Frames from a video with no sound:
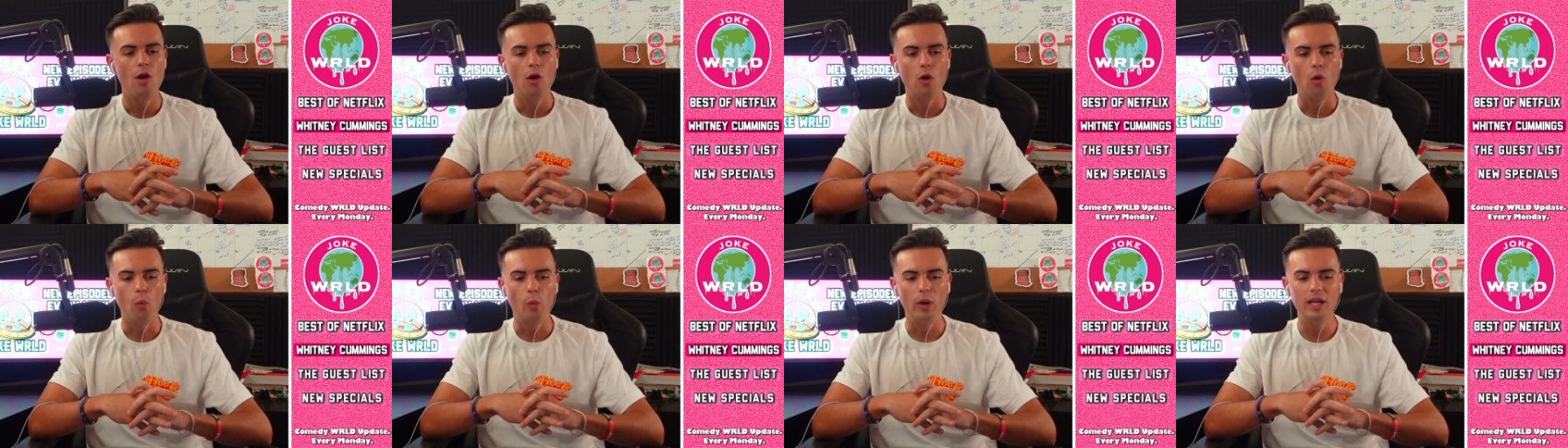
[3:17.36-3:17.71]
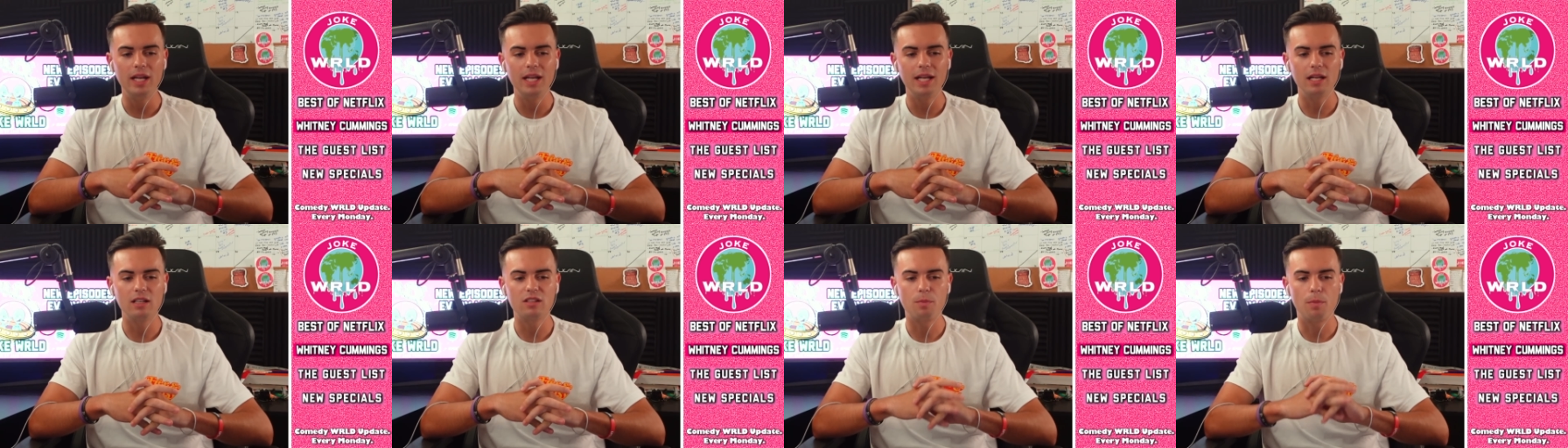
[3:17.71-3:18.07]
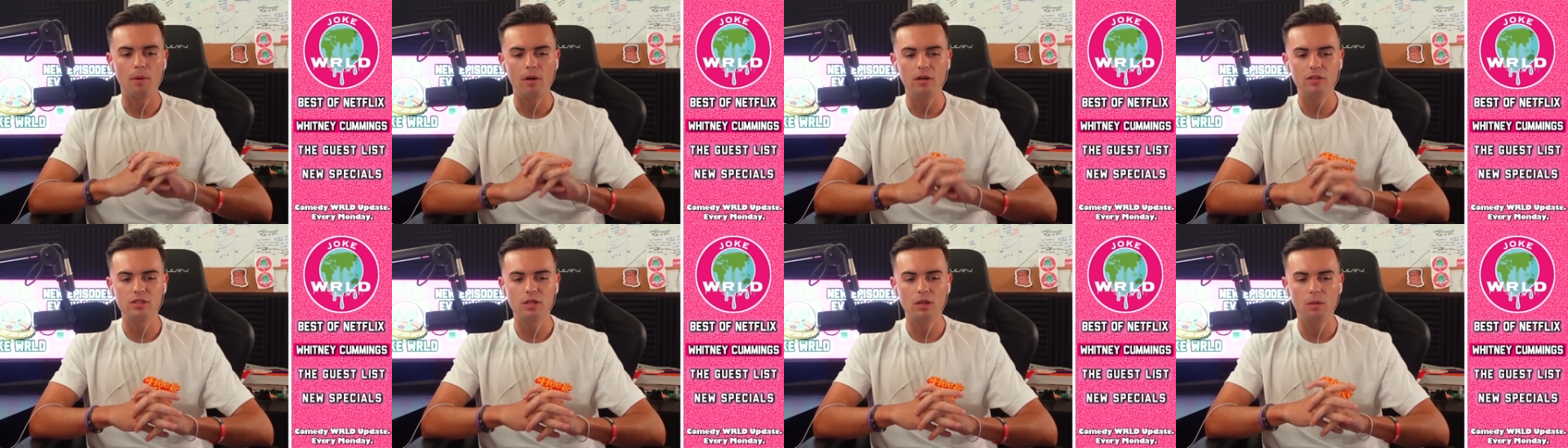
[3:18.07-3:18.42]
Whitney gets
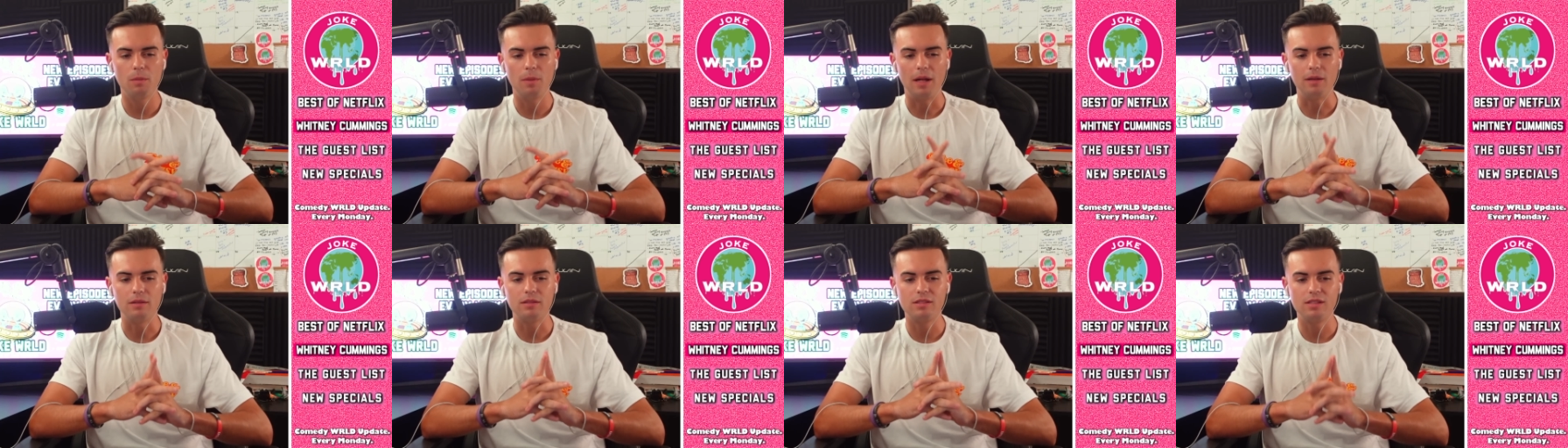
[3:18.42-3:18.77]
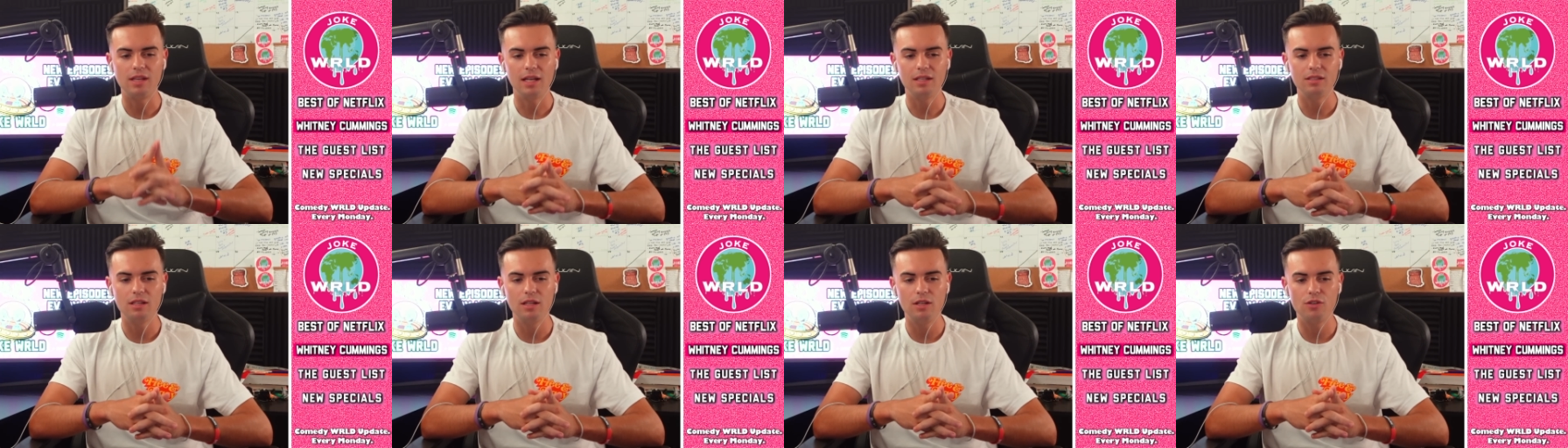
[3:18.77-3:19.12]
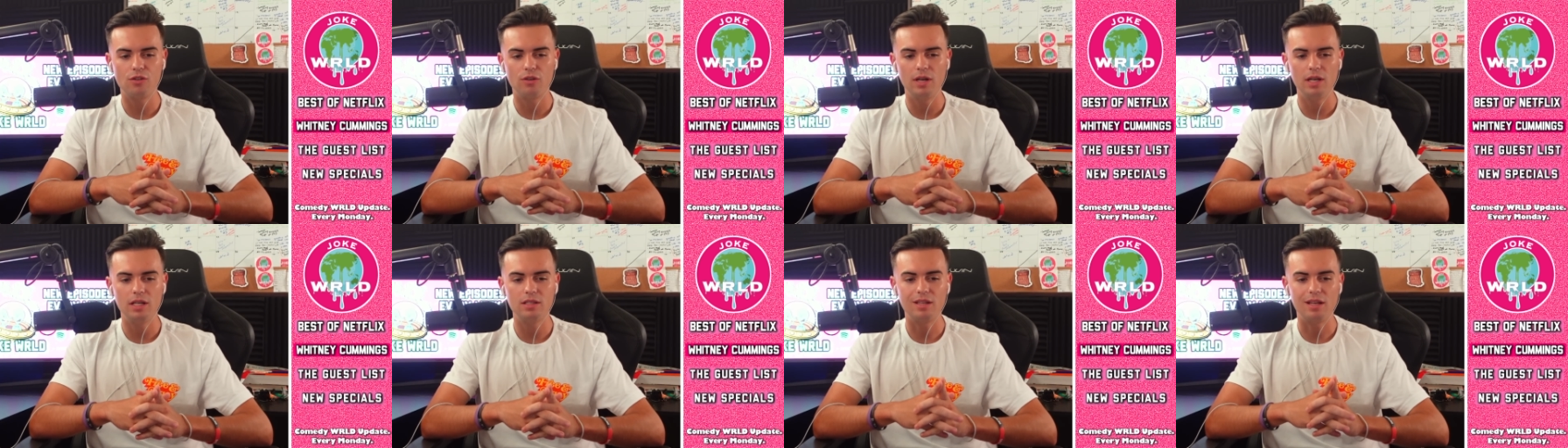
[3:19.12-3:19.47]
personal about sex
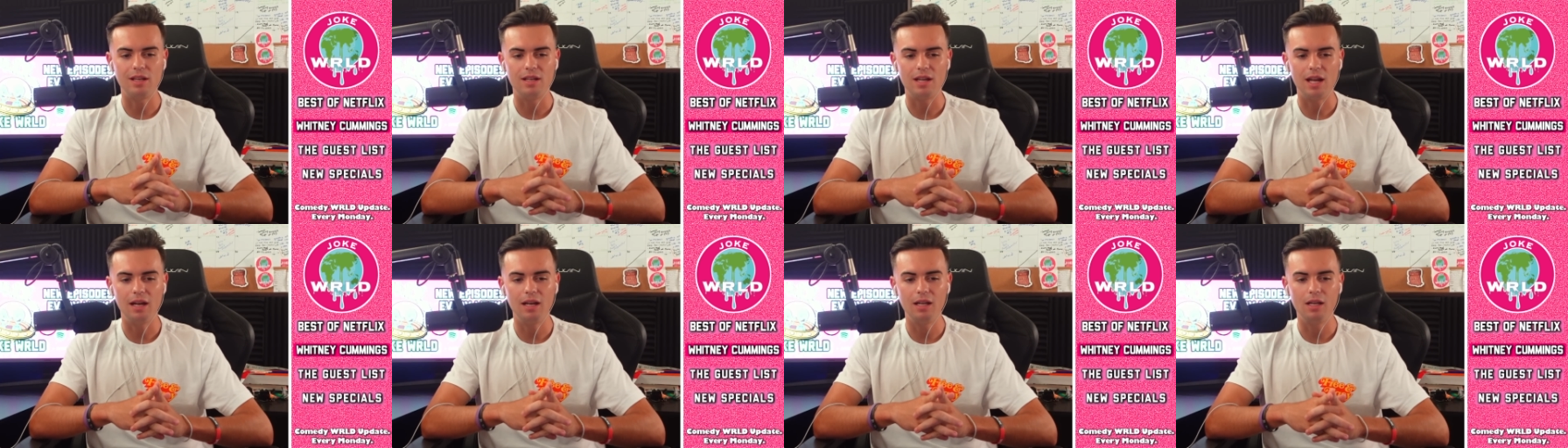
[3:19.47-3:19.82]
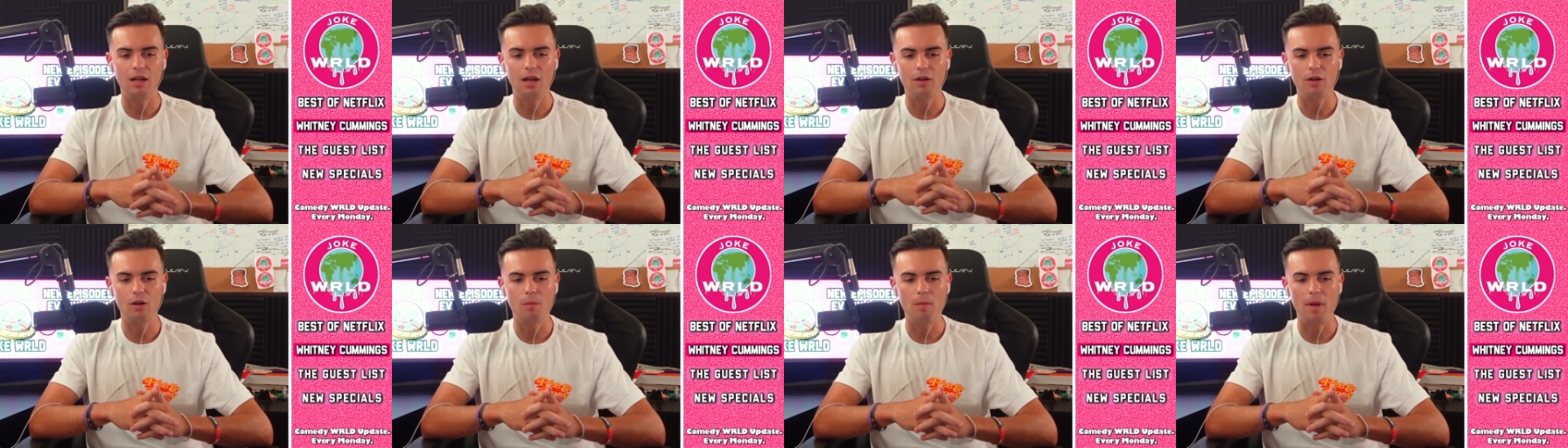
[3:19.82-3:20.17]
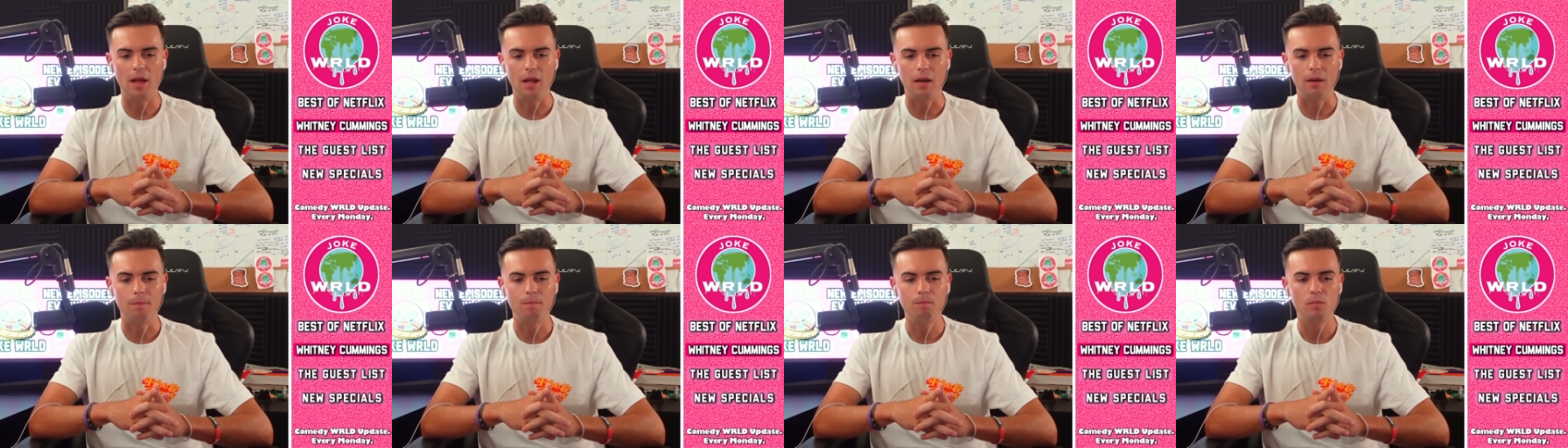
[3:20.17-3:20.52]
injuries and dating younger
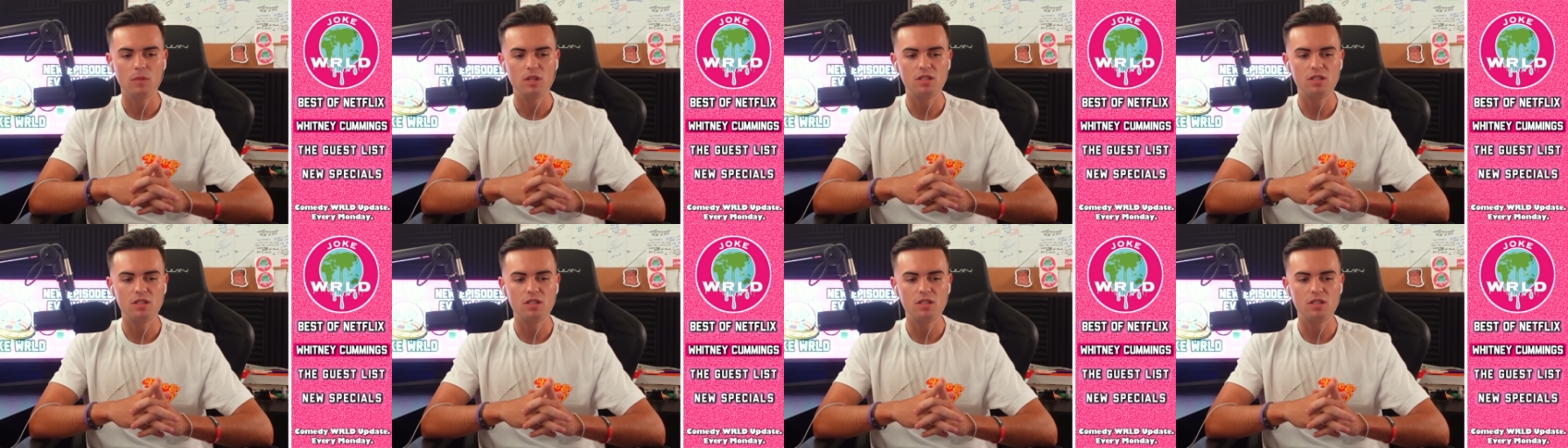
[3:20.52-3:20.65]
men,